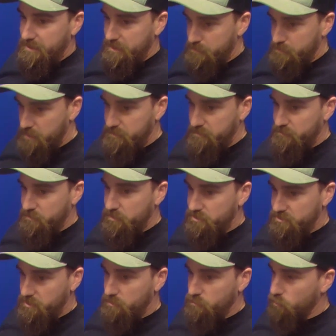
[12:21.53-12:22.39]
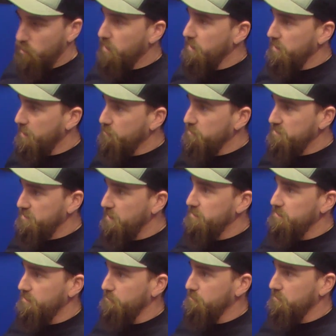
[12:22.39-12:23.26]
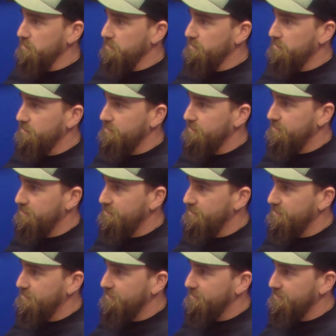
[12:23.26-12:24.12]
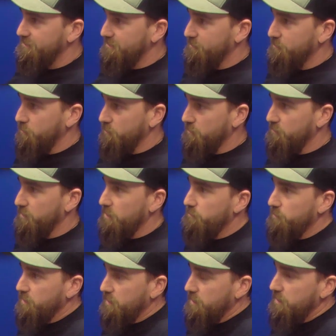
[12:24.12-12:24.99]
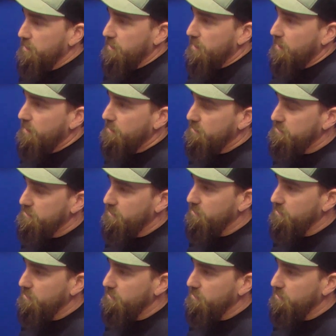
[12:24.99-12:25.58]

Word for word: It made me feel a certain way, and I would say something. So from the very beginning, I had to